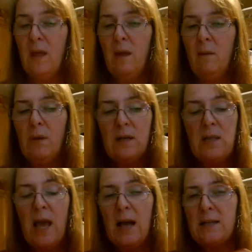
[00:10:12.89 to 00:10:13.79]
Because
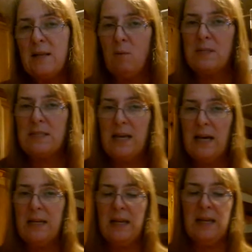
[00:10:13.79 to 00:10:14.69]
as I was
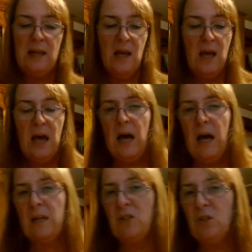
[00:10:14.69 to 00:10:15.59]
cutting, I
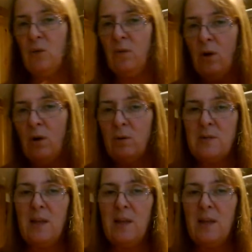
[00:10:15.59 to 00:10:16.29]
could do those